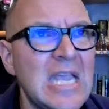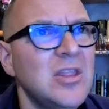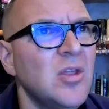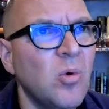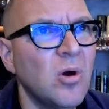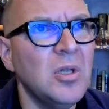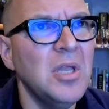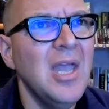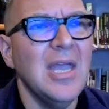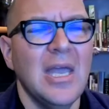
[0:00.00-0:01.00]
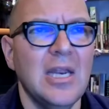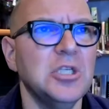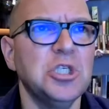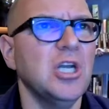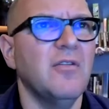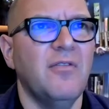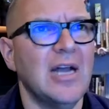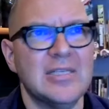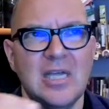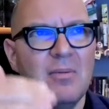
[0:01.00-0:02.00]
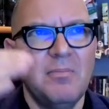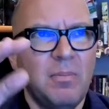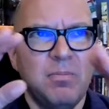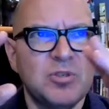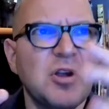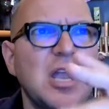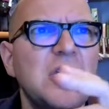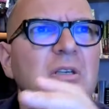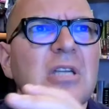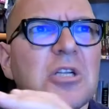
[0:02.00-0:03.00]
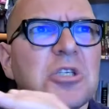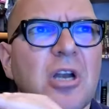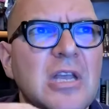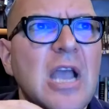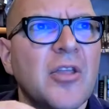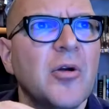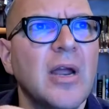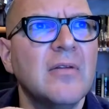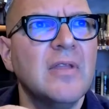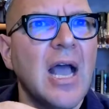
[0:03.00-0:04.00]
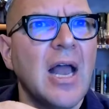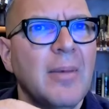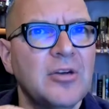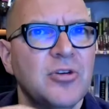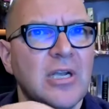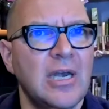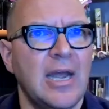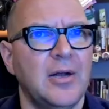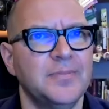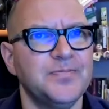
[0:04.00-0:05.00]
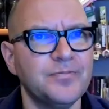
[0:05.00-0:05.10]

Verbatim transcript: eat the world, it enshittifies it. Train your attention on the other end of the alimentary canal.